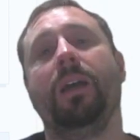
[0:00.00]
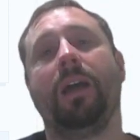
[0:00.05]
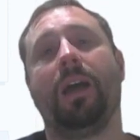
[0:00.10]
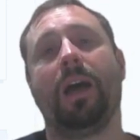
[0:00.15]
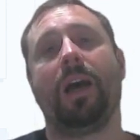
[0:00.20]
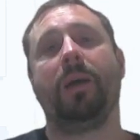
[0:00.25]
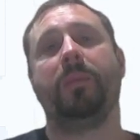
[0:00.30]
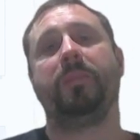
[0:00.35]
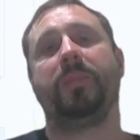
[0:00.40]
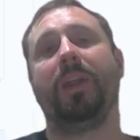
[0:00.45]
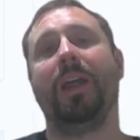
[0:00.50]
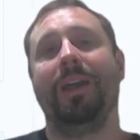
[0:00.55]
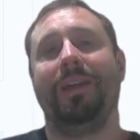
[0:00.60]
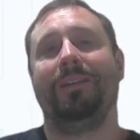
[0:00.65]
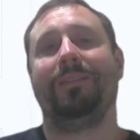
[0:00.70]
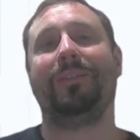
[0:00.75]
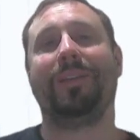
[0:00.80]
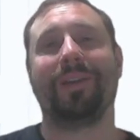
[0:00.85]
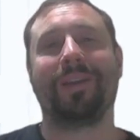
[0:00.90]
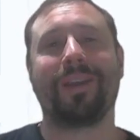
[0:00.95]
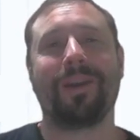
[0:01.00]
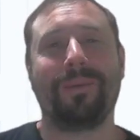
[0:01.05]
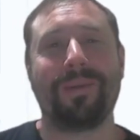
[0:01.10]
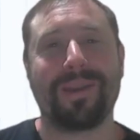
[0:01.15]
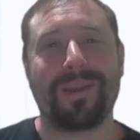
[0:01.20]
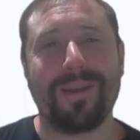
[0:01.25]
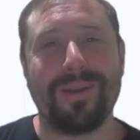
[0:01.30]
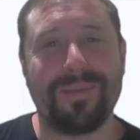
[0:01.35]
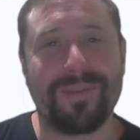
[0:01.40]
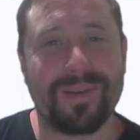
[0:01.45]
Um, but if you're
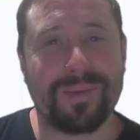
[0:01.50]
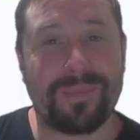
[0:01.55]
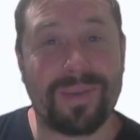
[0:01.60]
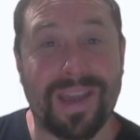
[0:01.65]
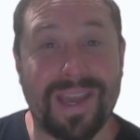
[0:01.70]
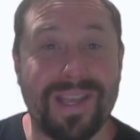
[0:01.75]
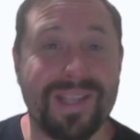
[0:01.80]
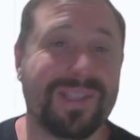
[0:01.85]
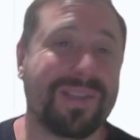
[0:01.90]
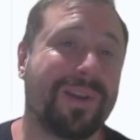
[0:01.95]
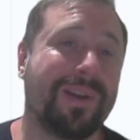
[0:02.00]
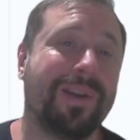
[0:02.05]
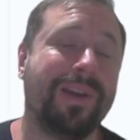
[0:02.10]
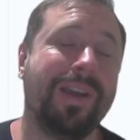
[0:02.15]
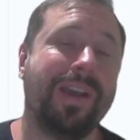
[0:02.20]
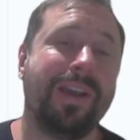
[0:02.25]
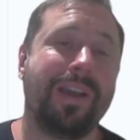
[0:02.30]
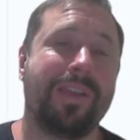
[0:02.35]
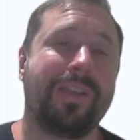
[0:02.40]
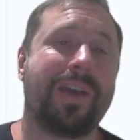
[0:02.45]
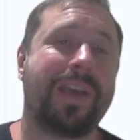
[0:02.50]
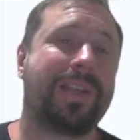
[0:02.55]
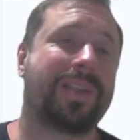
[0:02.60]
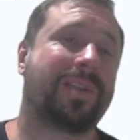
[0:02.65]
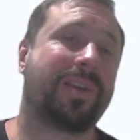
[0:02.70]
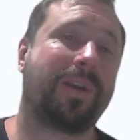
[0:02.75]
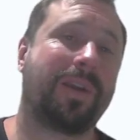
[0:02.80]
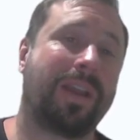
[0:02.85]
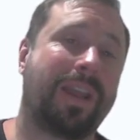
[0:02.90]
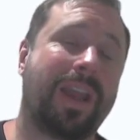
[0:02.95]
going over to Paizo, they
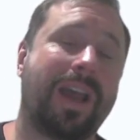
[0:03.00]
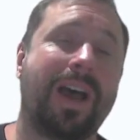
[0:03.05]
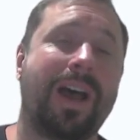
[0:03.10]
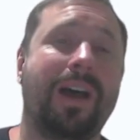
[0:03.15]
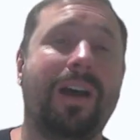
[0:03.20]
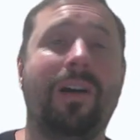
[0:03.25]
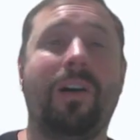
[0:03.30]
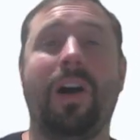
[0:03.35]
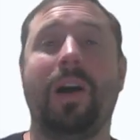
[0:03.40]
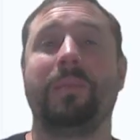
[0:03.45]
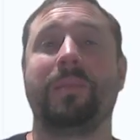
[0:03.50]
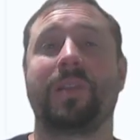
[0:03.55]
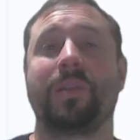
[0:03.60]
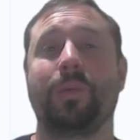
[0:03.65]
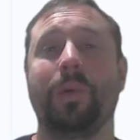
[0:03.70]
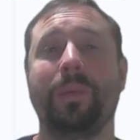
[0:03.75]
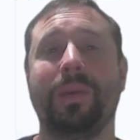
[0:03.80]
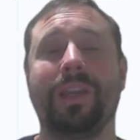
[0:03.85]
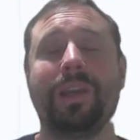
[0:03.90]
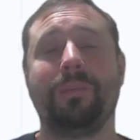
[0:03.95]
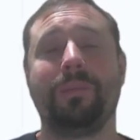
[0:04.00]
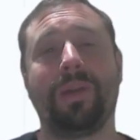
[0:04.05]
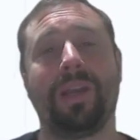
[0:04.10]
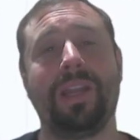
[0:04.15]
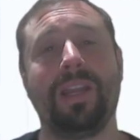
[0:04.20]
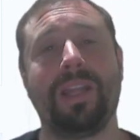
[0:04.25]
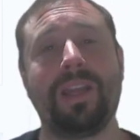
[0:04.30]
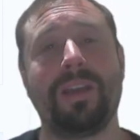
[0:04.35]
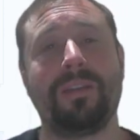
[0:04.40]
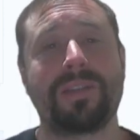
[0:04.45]
certainly are. I'm swimming in
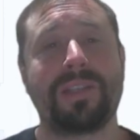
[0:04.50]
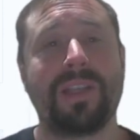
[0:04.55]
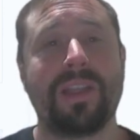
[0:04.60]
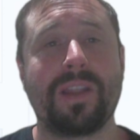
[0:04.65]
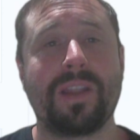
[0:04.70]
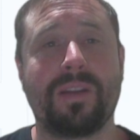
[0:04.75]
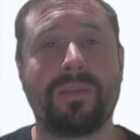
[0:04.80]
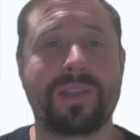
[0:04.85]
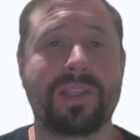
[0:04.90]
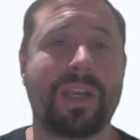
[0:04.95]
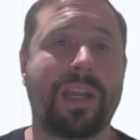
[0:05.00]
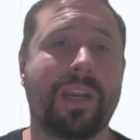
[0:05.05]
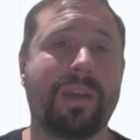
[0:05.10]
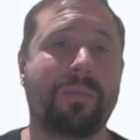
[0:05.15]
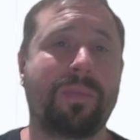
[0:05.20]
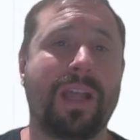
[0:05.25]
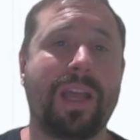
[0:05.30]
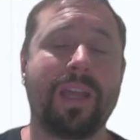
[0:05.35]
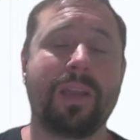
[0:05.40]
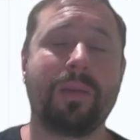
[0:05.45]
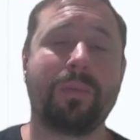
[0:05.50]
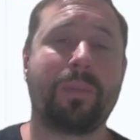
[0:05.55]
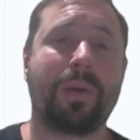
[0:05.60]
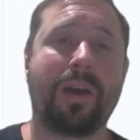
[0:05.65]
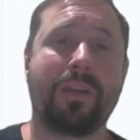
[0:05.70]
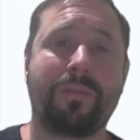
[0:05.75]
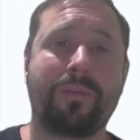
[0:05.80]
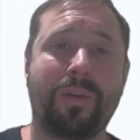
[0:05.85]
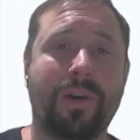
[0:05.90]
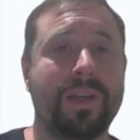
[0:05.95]
PDFs now that I've started playing
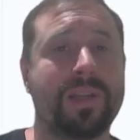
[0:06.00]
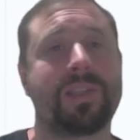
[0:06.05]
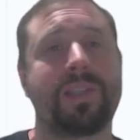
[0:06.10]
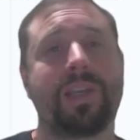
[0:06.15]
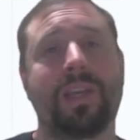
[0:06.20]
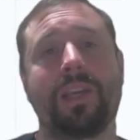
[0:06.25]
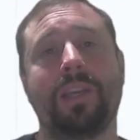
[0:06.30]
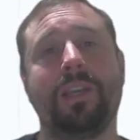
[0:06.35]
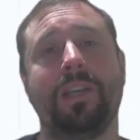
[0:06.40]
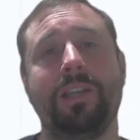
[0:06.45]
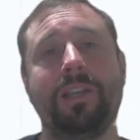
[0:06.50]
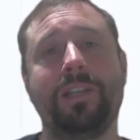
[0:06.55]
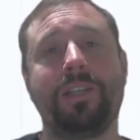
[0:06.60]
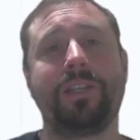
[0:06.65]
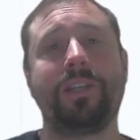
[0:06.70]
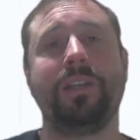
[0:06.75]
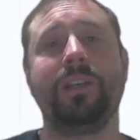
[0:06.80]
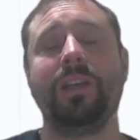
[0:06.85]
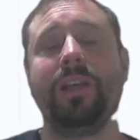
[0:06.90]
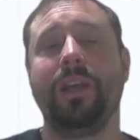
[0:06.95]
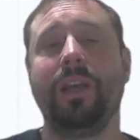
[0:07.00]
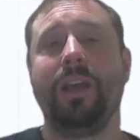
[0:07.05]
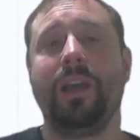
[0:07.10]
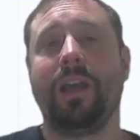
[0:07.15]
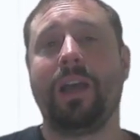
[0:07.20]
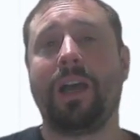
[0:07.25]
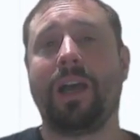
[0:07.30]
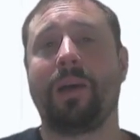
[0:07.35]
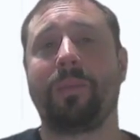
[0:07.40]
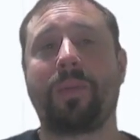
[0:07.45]
Pathfinder 2nd Edition.
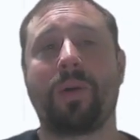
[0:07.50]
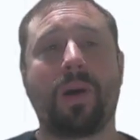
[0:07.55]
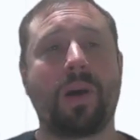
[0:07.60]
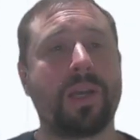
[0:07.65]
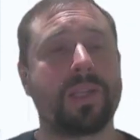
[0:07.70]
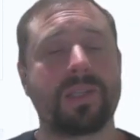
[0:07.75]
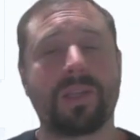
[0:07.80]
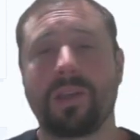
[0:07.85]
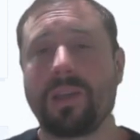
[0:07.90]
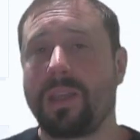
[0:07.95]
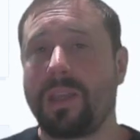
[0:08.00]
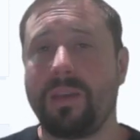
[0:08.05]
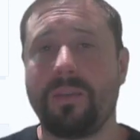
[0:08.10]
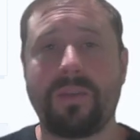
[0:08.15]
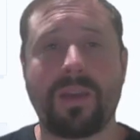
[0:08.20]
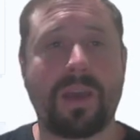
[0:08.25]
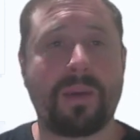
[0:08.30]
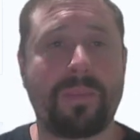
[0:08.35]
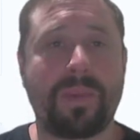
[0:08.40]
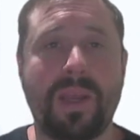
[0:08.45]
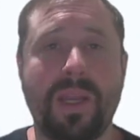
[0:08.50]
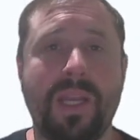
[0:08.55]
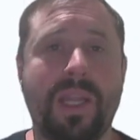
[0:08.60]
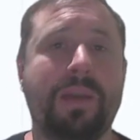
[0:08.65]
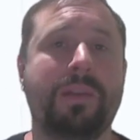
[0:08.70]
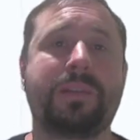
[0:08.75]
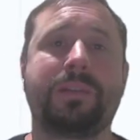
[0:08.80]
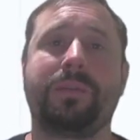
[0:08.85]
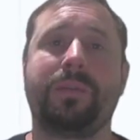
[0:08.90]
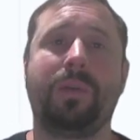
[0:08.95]
Uh, Paizo give out
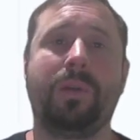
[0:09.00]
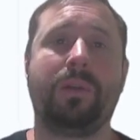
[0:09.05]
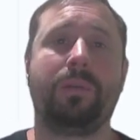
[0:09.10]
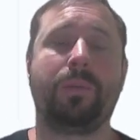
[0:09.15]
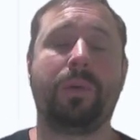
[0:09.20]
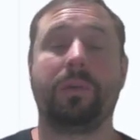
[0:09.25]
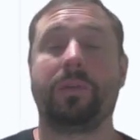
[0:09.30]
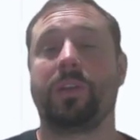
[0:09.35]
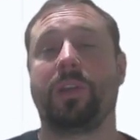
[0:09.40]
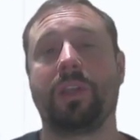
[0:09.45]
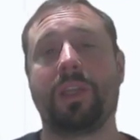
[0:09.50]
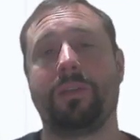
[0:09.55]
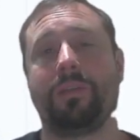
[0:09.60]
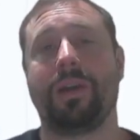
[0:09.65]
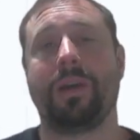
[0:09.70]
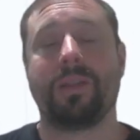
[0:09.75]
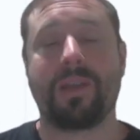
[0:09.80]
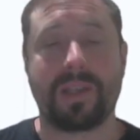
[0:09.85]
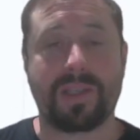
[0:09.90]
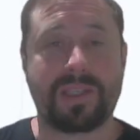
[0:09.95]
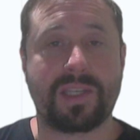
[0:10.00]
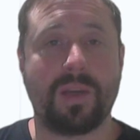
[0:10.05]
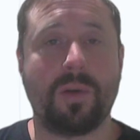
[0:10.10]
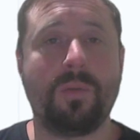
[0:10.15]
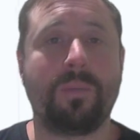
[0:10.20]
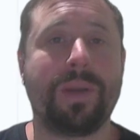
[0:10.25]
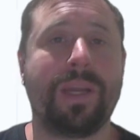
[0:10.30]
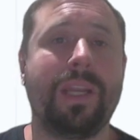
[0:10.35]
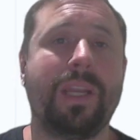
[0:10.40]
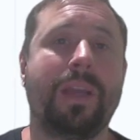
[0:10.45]
PDFs for all, well, don't give out, they
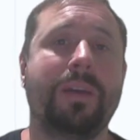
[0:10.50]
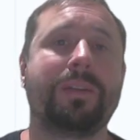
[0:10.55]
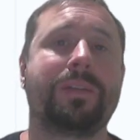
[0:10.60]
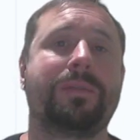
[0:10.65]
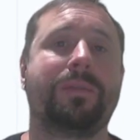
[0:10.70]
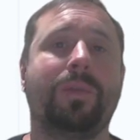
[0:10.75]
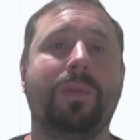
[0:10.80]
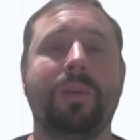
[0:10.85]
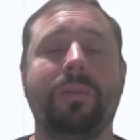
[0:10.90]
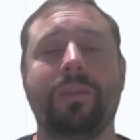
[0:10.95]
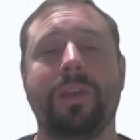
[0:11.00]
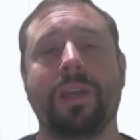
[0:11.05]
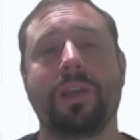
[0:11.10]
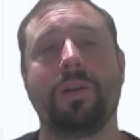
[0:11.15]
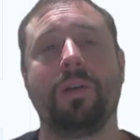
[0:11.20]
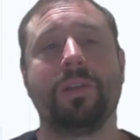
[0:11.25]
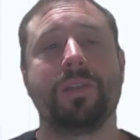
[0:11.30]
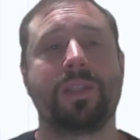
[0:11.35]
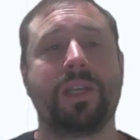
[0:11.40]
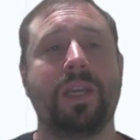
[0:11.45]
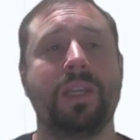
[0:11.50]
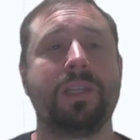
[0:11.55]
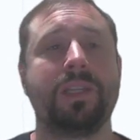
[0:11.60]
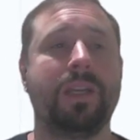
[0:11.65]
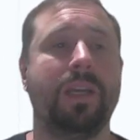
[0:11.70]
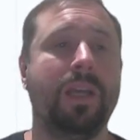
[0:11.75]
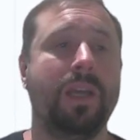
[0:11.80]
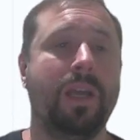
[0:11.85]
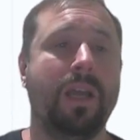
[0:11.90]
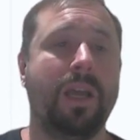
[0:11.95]
sell PDFs for all of their
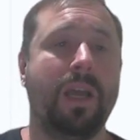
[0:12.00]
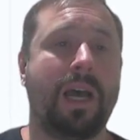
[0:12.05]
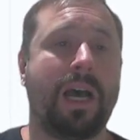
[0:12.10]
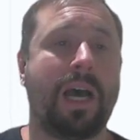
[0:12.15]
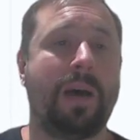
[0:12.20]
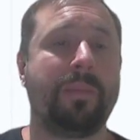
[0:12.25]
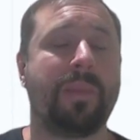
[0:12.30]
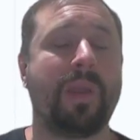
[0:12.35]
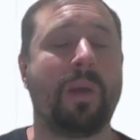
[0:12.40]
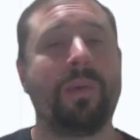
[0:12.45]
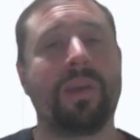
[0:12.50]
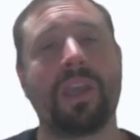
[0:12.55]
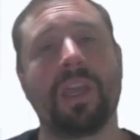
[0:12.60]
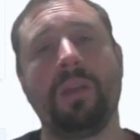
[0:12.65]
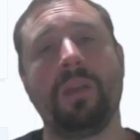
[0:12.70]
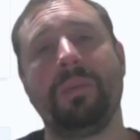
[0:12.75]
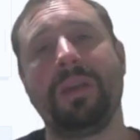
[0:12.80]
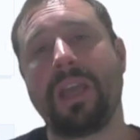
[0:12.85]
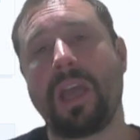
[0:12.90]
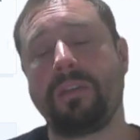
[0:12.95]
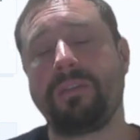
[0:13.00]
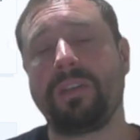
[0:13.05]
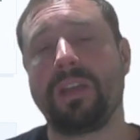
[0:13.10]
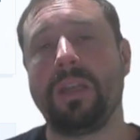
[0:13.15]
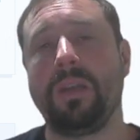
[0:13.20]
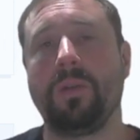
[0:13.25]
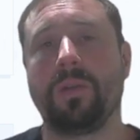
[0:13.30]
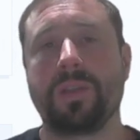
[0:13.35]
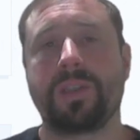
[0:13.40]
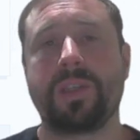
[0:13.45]
content. Um, and we're going to be having a
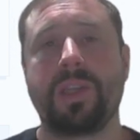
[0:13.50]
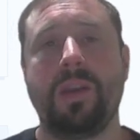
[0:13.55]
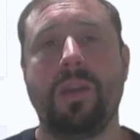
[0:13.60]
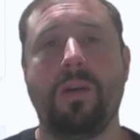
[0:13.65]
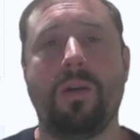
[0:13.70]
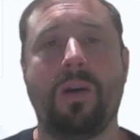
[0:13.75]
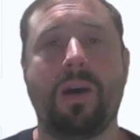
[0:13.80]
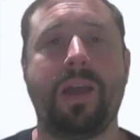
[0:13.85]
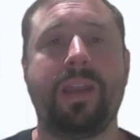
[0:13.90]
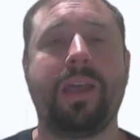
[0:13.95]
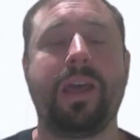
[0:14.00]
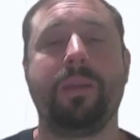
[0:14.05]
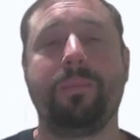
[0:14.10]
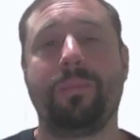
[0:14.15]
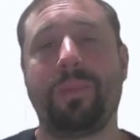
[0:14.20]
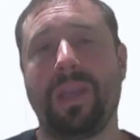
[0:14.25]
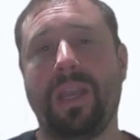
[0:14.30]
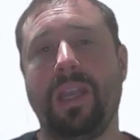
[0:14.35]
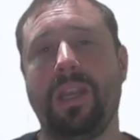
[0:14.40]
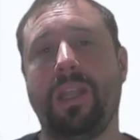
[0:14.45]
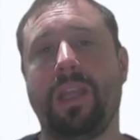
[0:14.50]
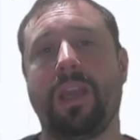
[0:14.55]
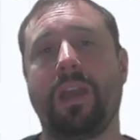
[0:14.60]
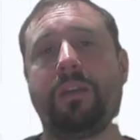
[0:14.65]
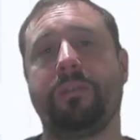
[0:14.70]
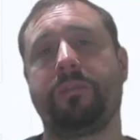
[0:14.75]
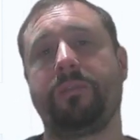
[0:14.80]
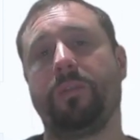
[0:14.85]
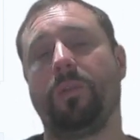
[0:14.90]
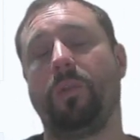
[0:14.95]
look tonight at a
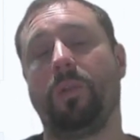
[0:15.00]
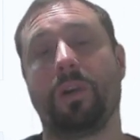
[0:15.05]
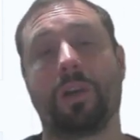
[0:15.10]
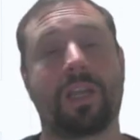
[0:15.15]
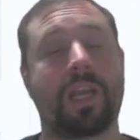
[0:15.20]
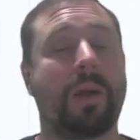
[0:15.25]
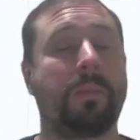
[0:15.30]
PDF or a